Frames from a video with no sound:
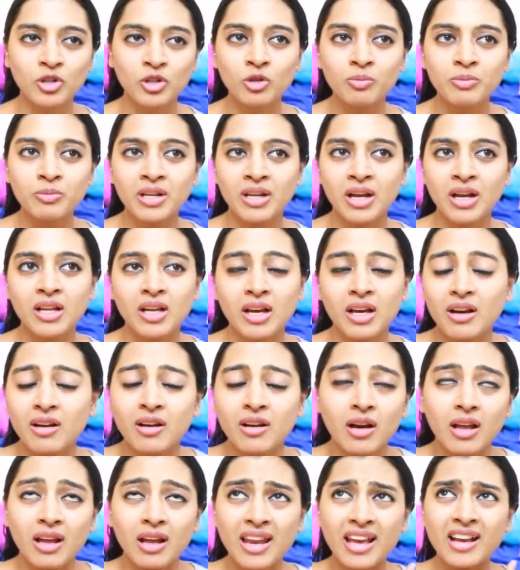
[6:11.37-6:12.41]
It took me an, a,
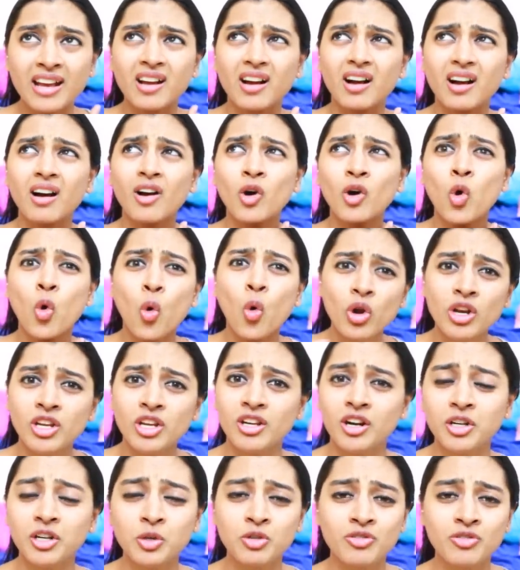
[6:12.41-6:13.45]
a, like a whole
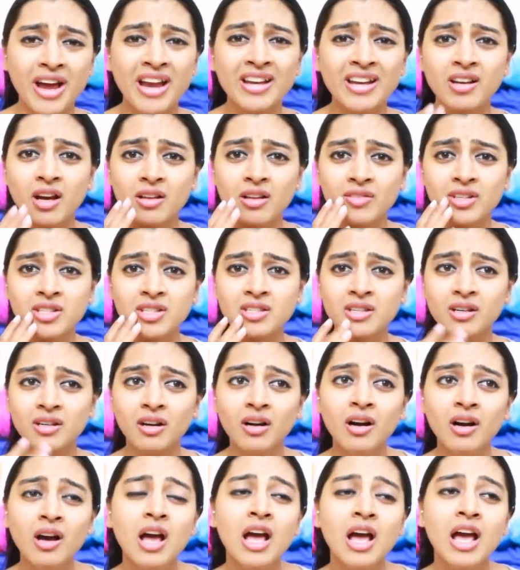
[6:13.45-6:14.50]
year to try and convince her.